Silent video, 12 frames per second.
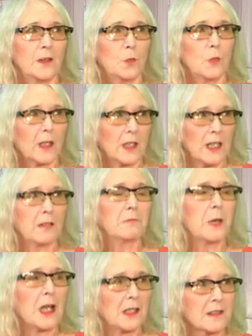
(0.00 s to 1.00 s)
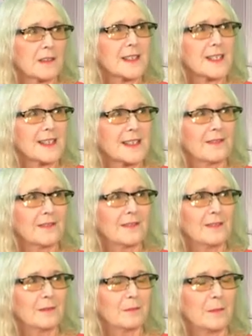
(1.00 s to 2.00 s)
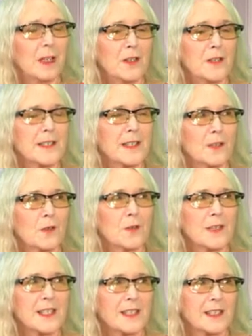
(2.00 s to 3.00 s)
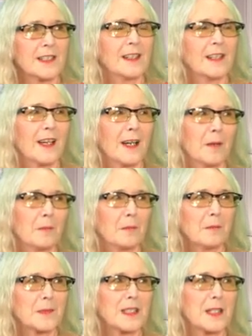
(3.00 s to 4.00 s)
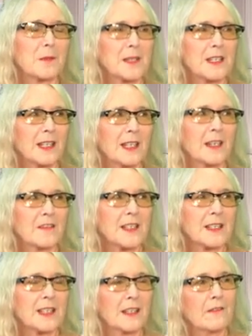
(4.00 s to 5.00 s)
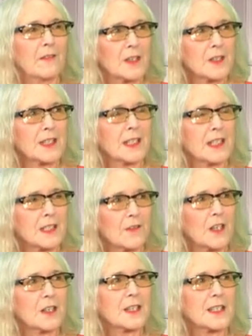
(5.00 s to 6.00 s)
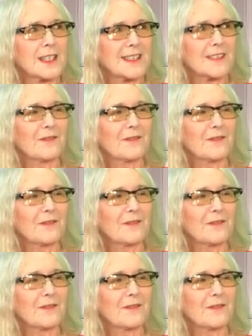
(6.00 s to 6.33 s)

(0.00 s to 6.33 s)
work-life balance by using those tips that he gives us in First Things First.